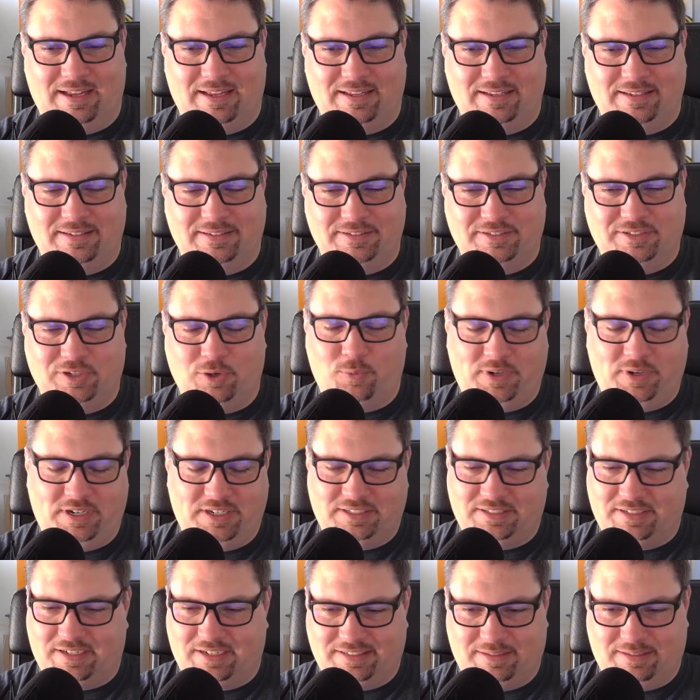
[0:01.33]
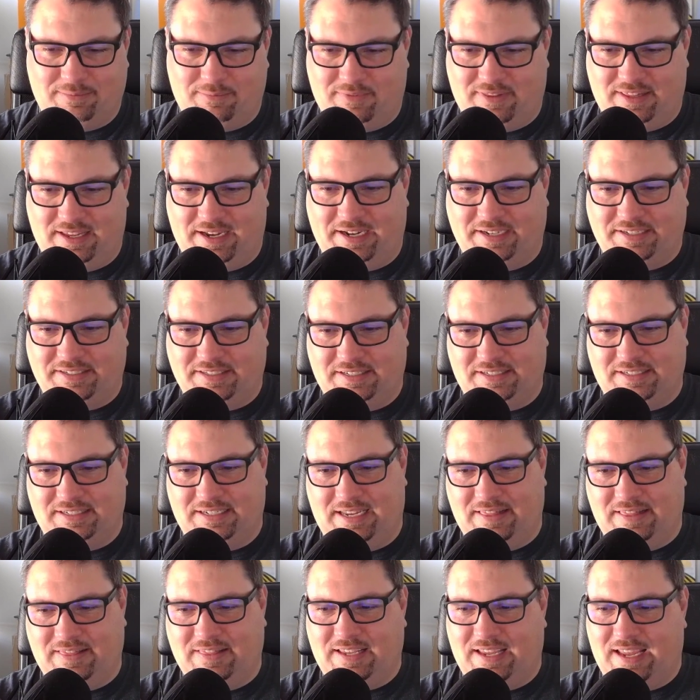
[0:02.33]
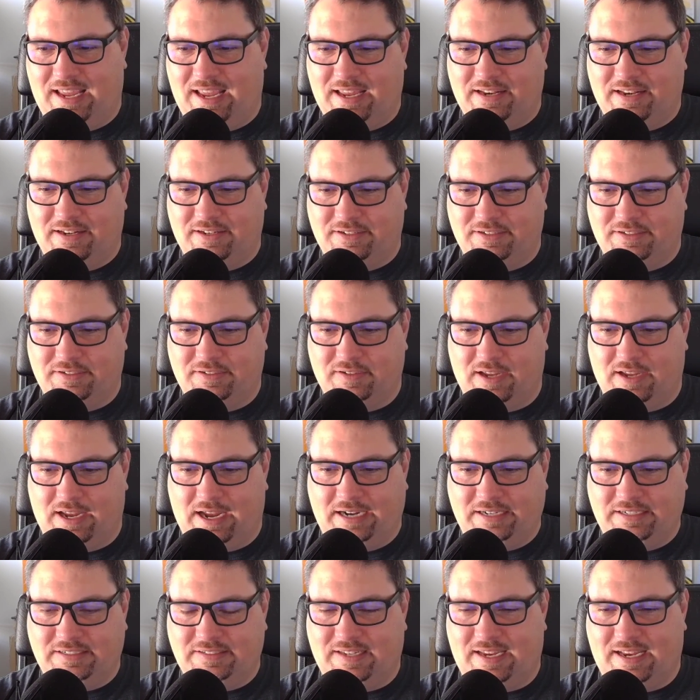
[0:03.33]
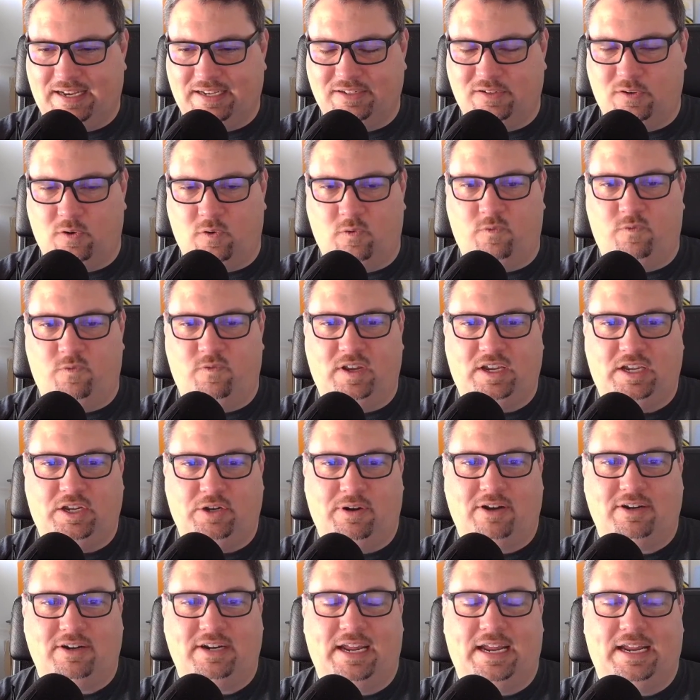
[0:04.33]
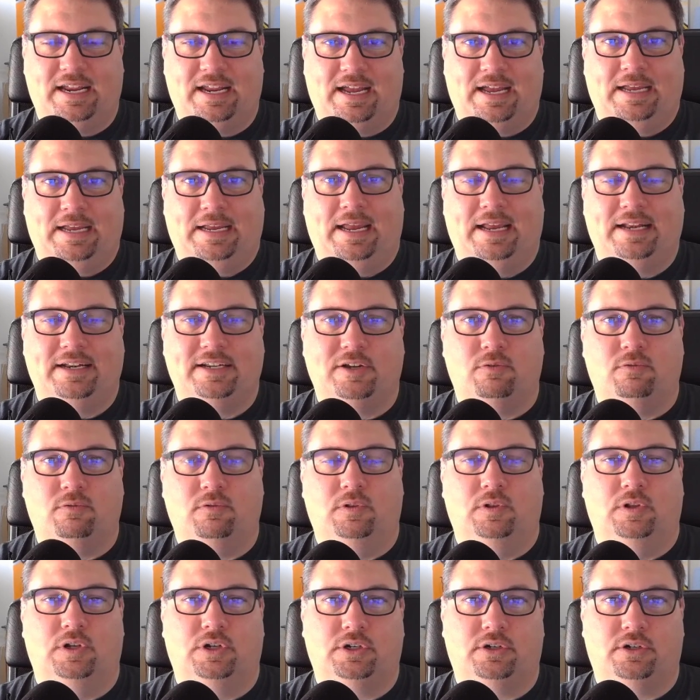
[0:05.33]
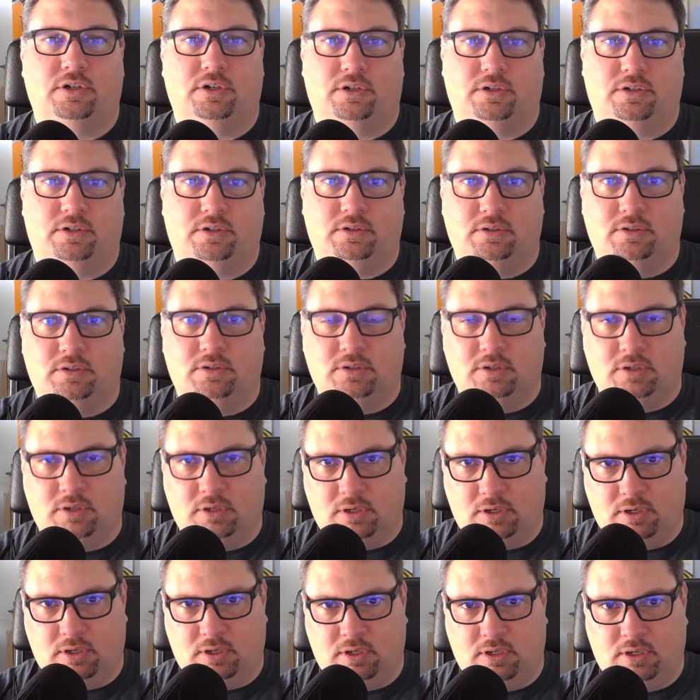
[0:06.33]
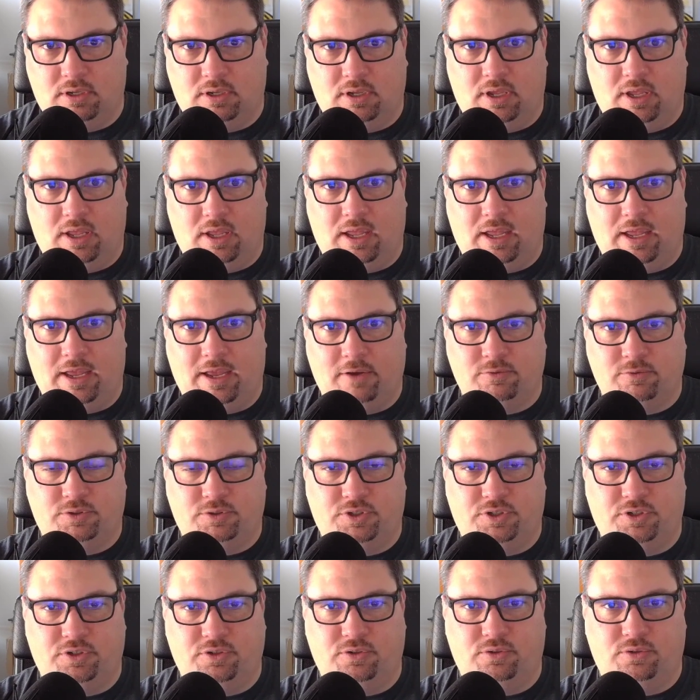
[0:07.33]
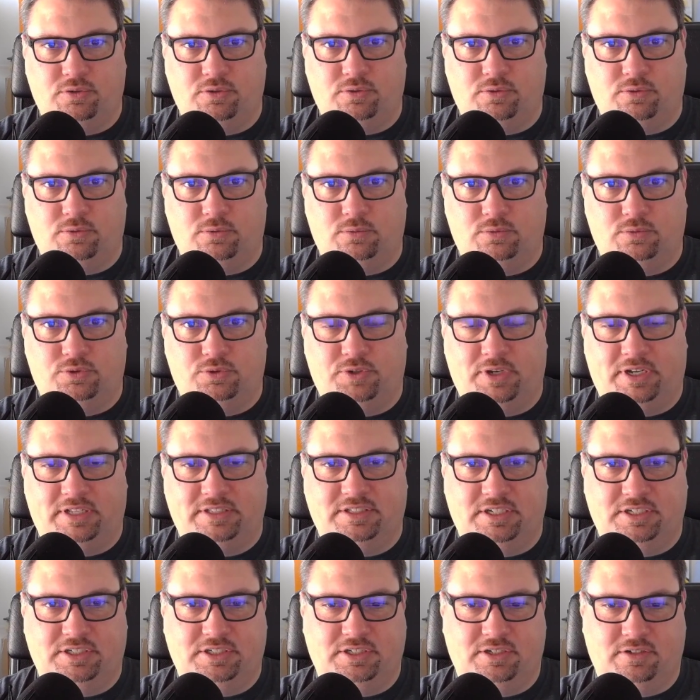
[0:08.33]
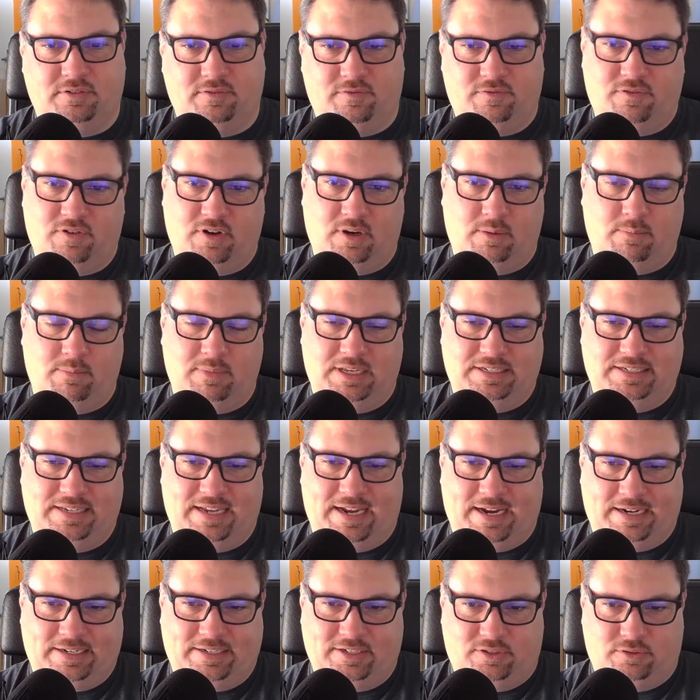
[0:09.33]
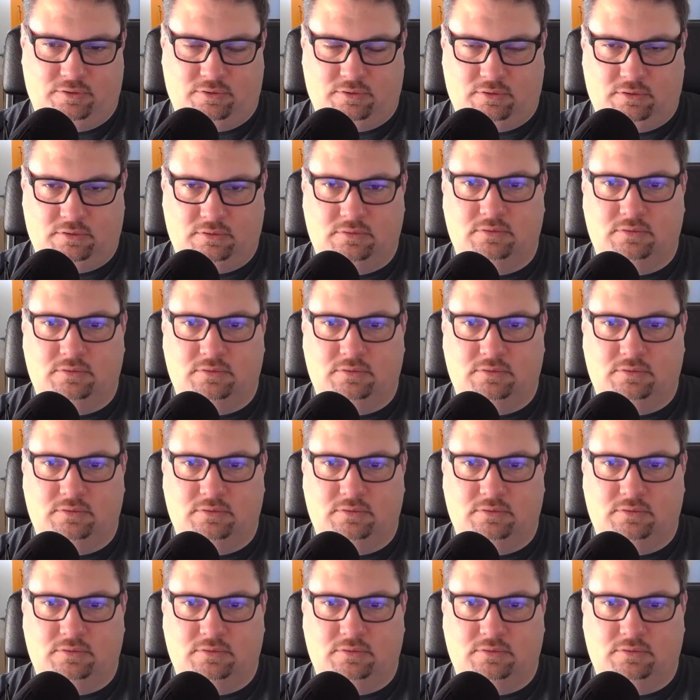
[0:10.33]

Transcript: So we discussed some things, and in the end, I just had to go figure out. I had to go learn how to transition from the tactical,